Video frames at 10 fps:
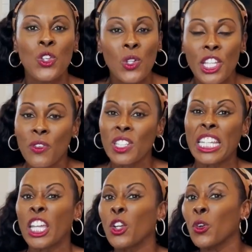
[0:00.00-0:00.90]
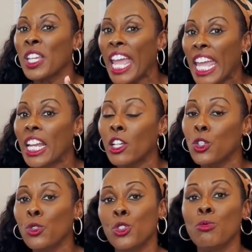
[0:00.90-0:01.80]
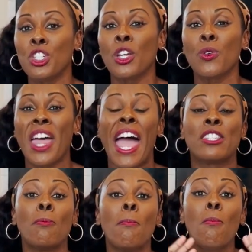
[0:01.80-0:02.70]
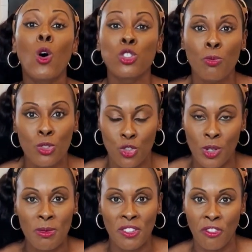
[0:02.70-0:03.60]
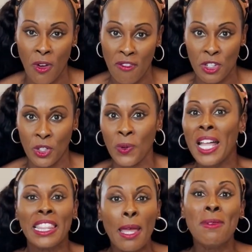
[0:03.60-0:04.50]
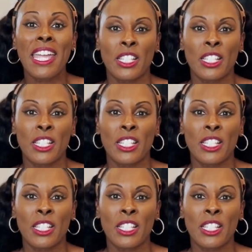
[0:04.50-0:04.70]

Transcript: You literally can create a YouTube channel that has multiple streams of revenue. Let me